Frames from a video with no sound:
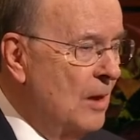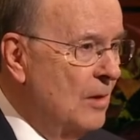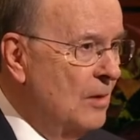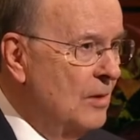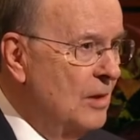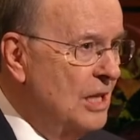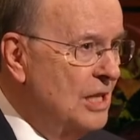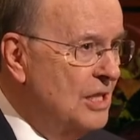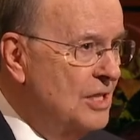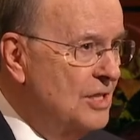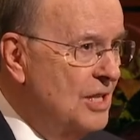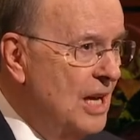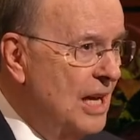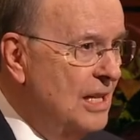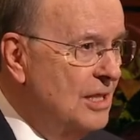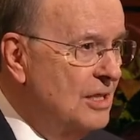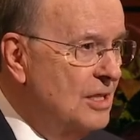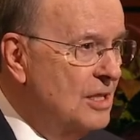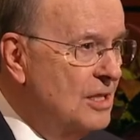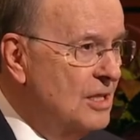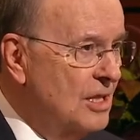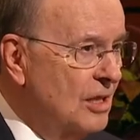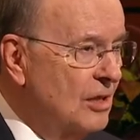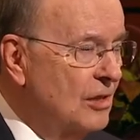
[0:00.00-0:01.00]
These
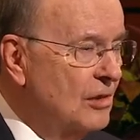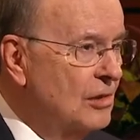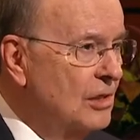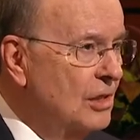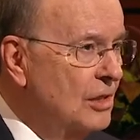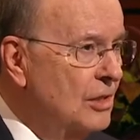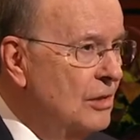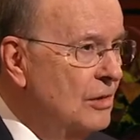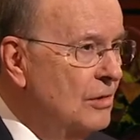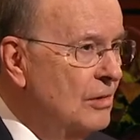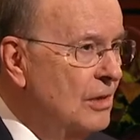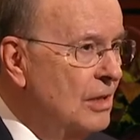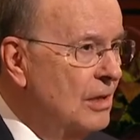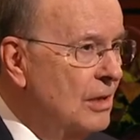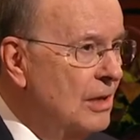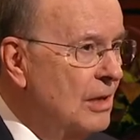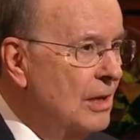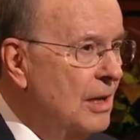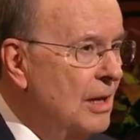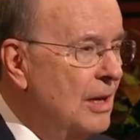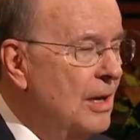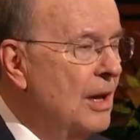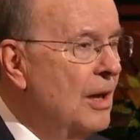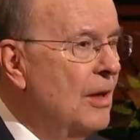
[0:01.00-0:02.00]
changes include
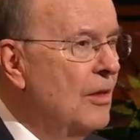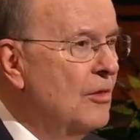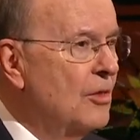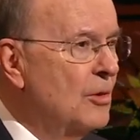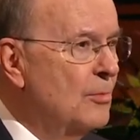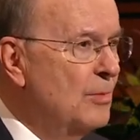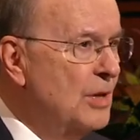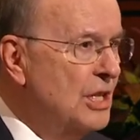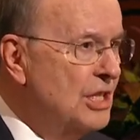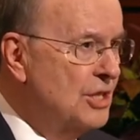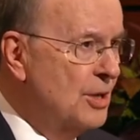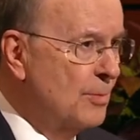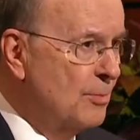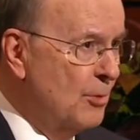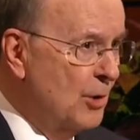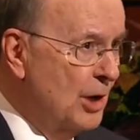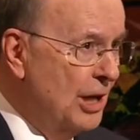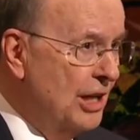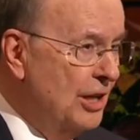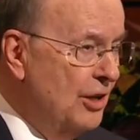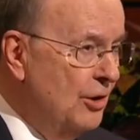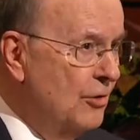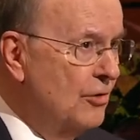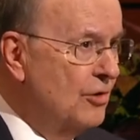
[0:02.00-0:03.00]
the
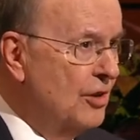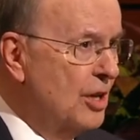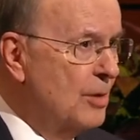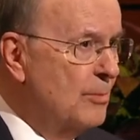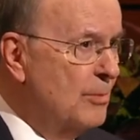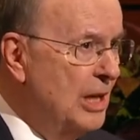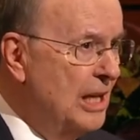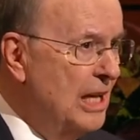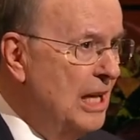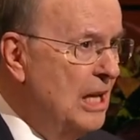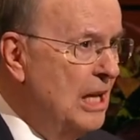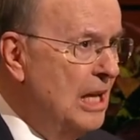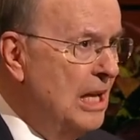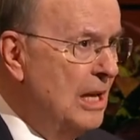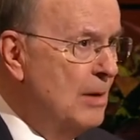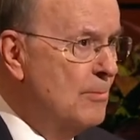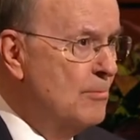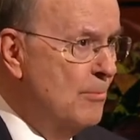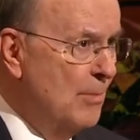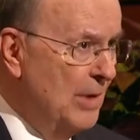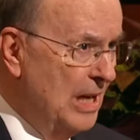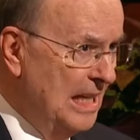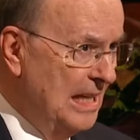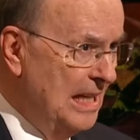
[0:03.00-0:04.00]
Bishopric Youth Committee
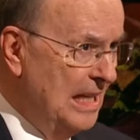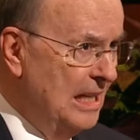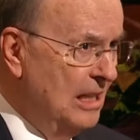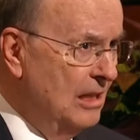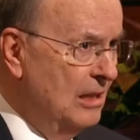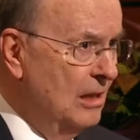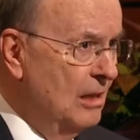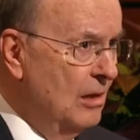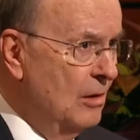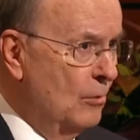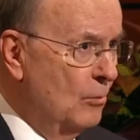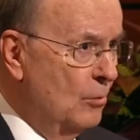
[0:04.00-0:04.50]
meeting